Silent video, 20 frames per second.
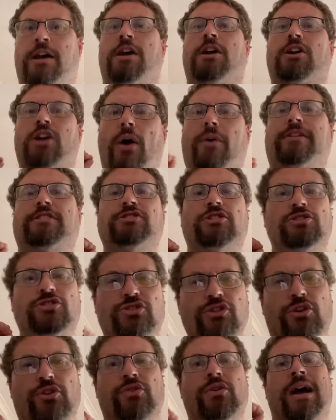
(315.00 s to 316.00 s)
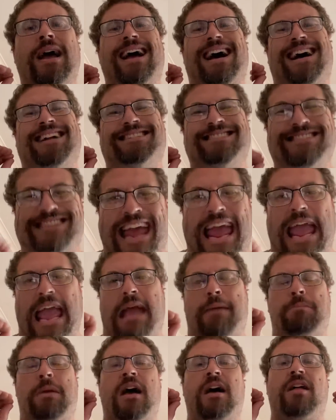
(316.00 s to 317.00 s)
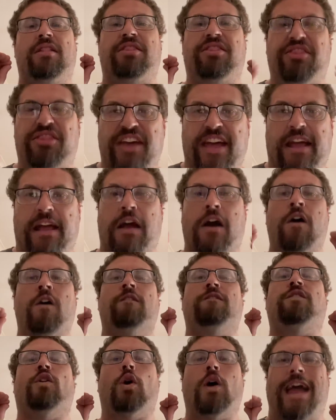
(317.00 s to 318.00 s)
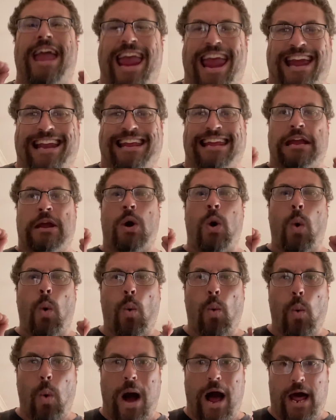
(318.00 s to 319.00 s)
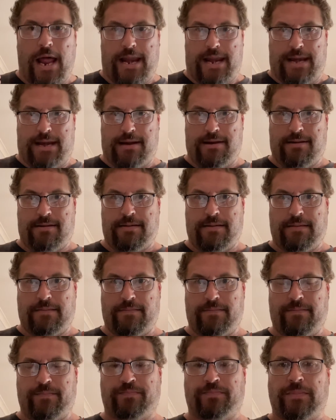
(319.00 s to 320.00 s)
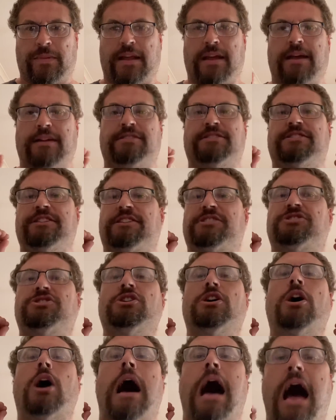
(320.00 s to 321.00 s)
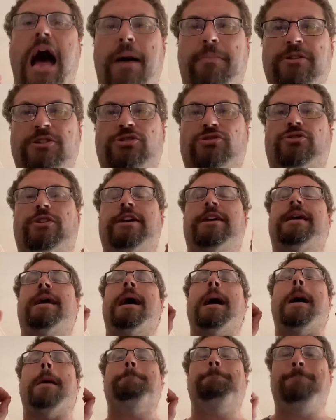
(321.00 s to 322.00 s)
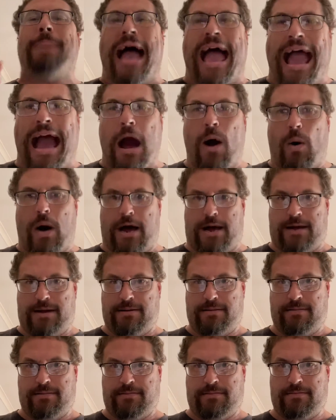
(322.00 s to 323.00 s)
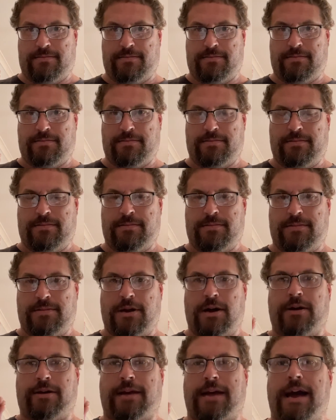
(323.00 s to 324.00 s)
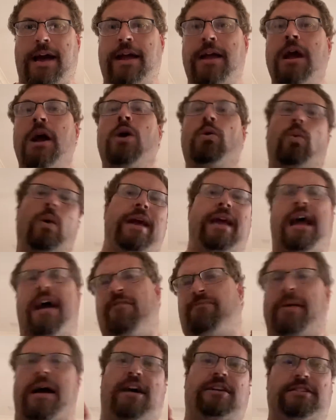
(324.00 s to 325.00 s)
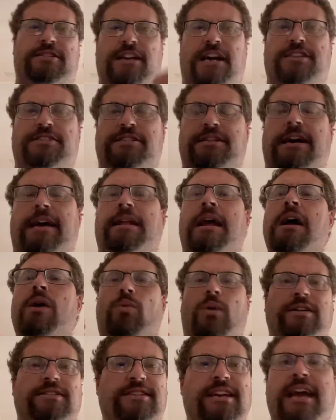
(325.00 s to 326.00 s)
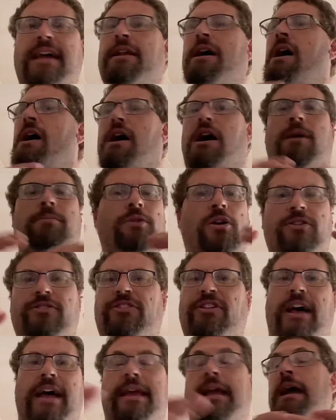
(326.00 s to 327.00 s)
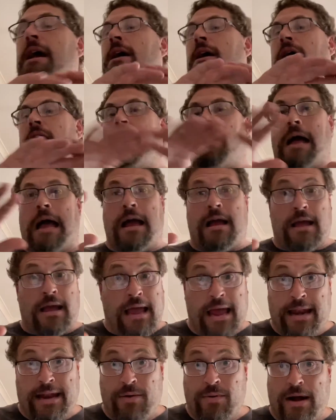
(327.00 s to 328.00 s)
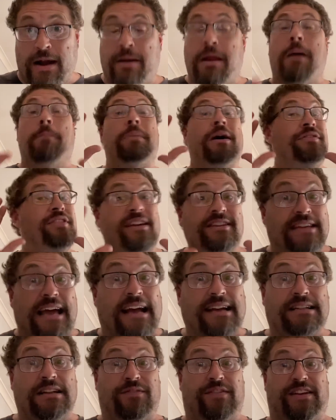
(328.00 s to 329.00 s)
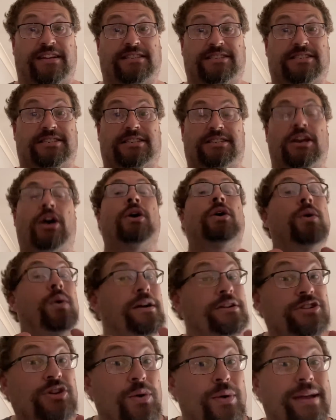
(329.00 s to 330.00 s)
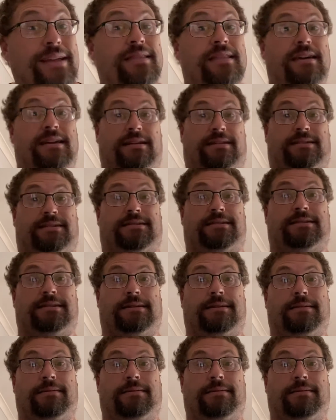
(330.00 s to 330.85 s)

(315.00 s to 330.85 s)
going to do a damn thing for anyone. It's just arbitrary power. Okay? We have power to change the date. Once again, I'm not saying anyone, but these activists who are doing this.